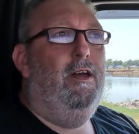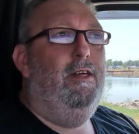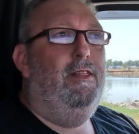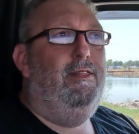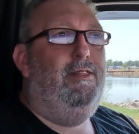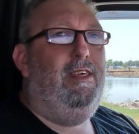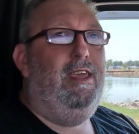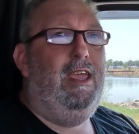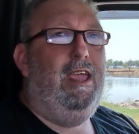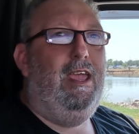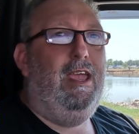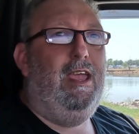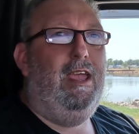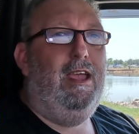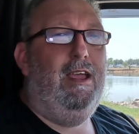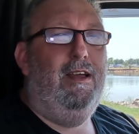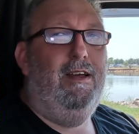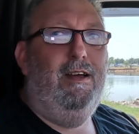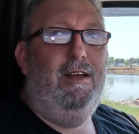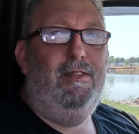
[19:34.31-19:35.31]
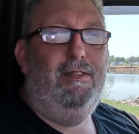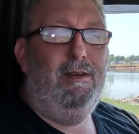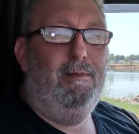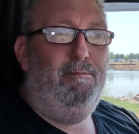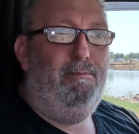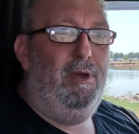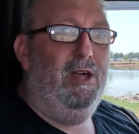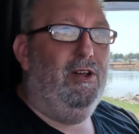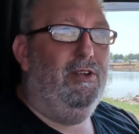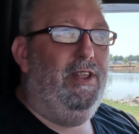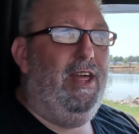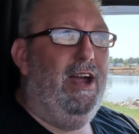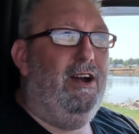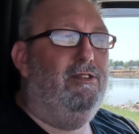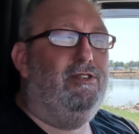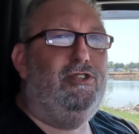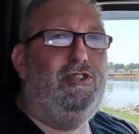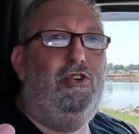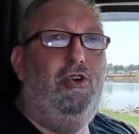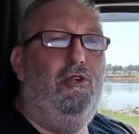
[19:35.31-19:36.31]
the build
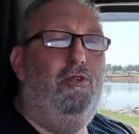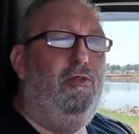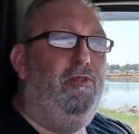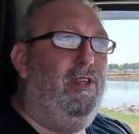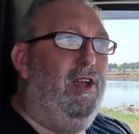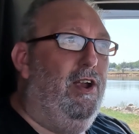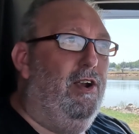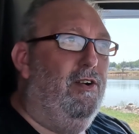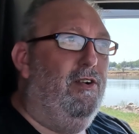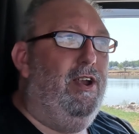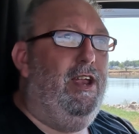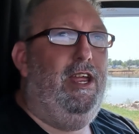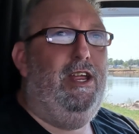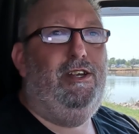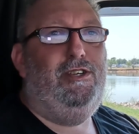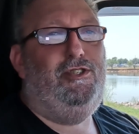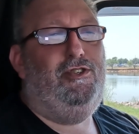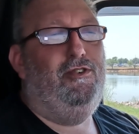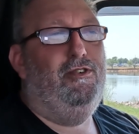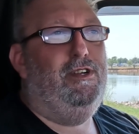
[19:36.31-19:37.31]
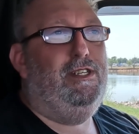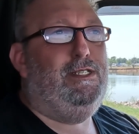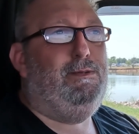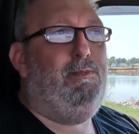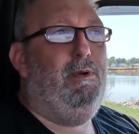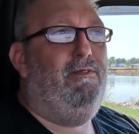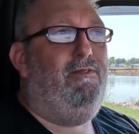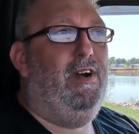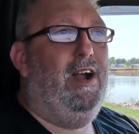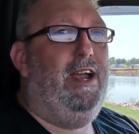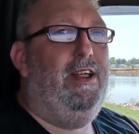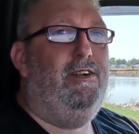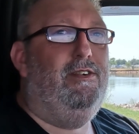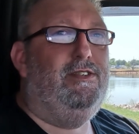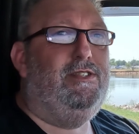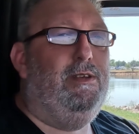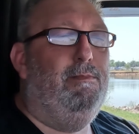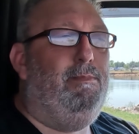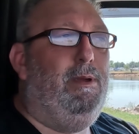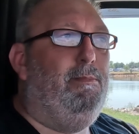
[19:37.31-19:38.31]
out to their insurance provider.
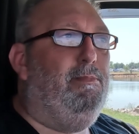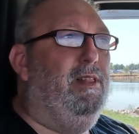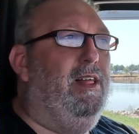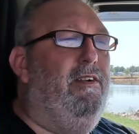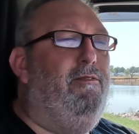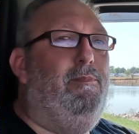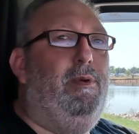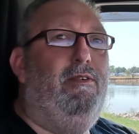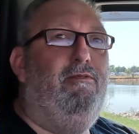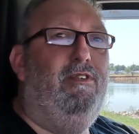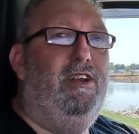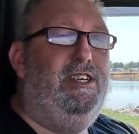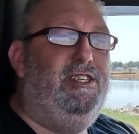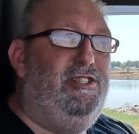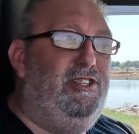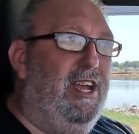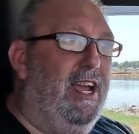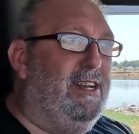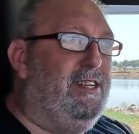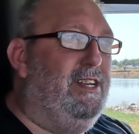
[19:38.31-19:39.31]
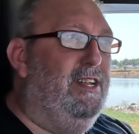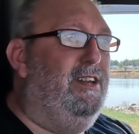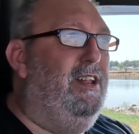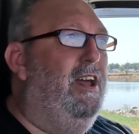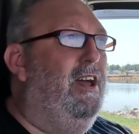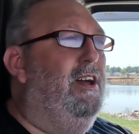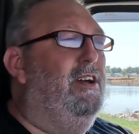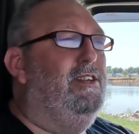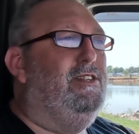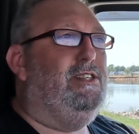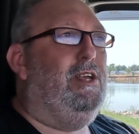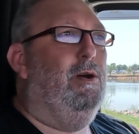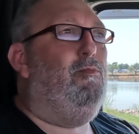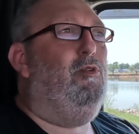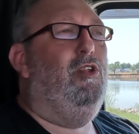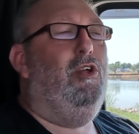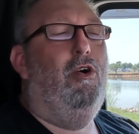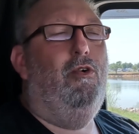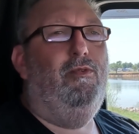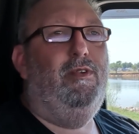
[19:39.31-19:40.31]
Some people have been rejected. Some
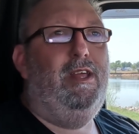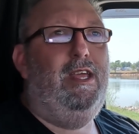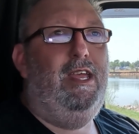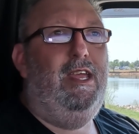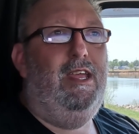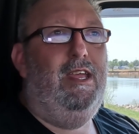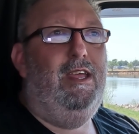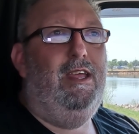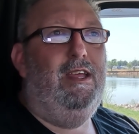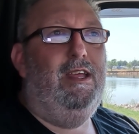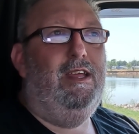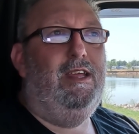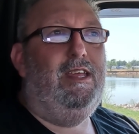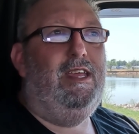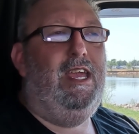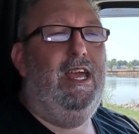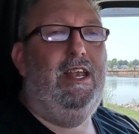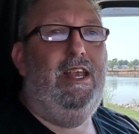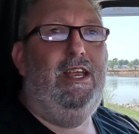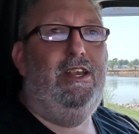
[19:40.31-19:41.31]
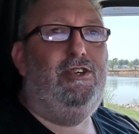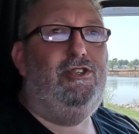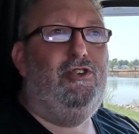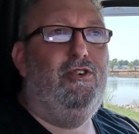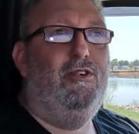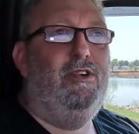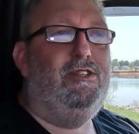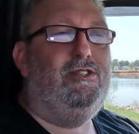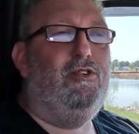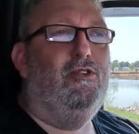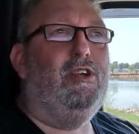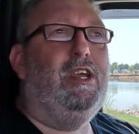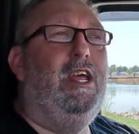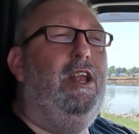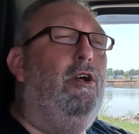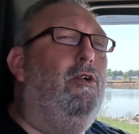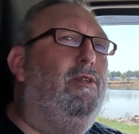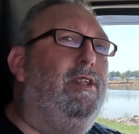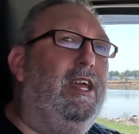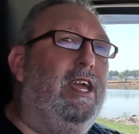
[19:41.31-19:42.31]
will only get insurance or
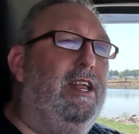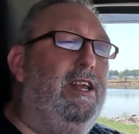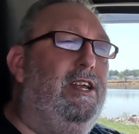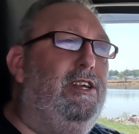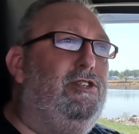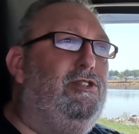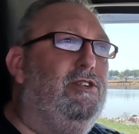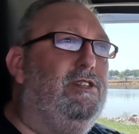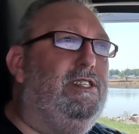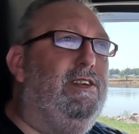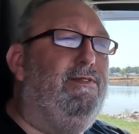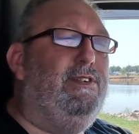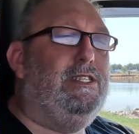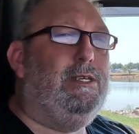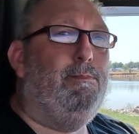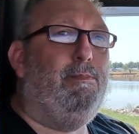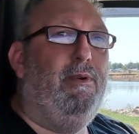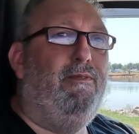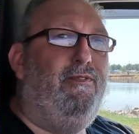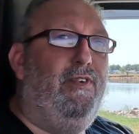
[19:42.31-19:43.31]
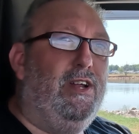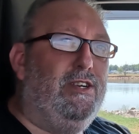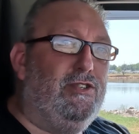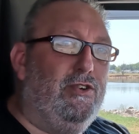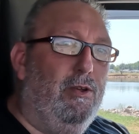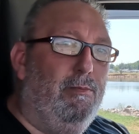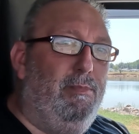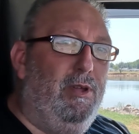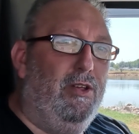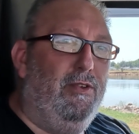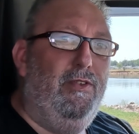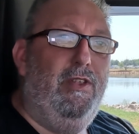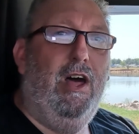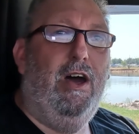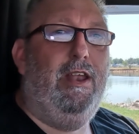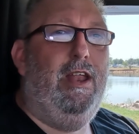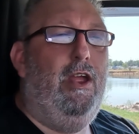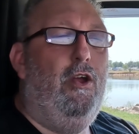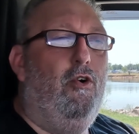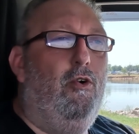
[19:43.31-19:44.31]
can only get insurance if it's a professional build,
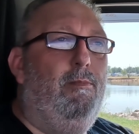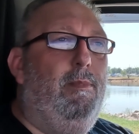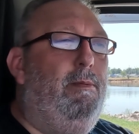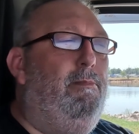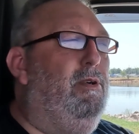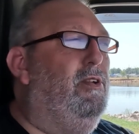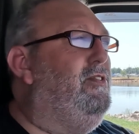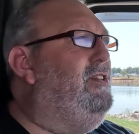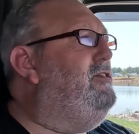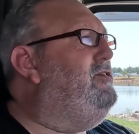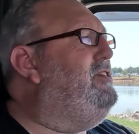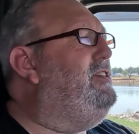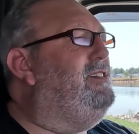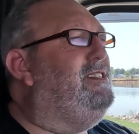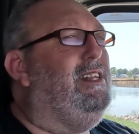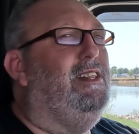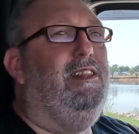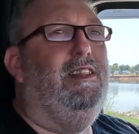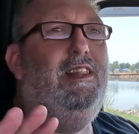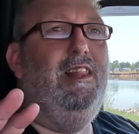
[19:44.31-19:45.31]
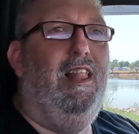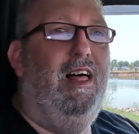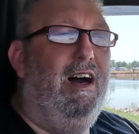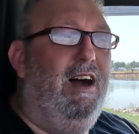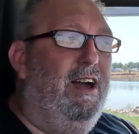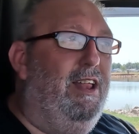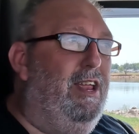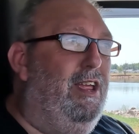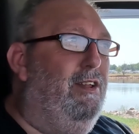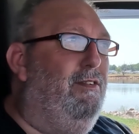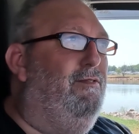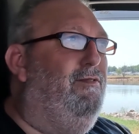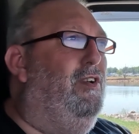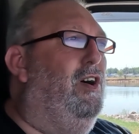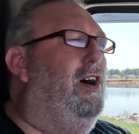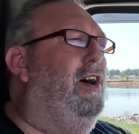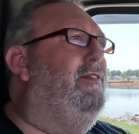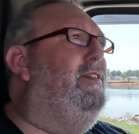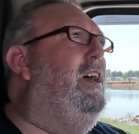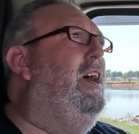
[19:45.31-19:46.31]
not a homemade build. There's just a lot
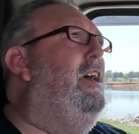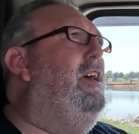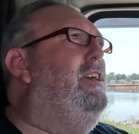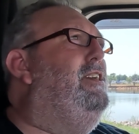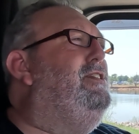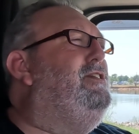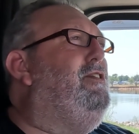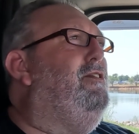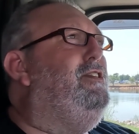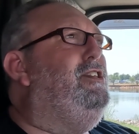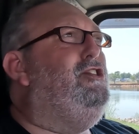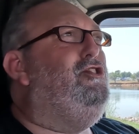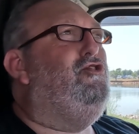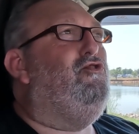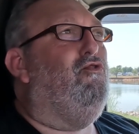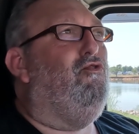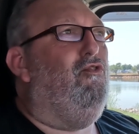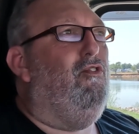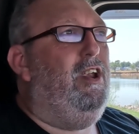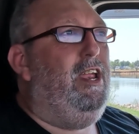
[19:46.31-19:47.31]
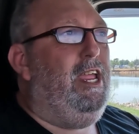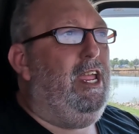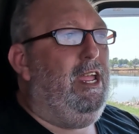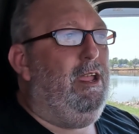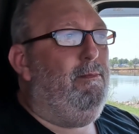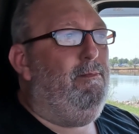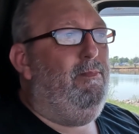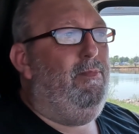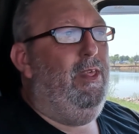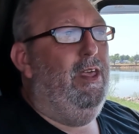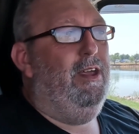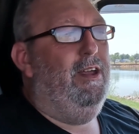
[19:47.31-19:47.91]
involved. So the dream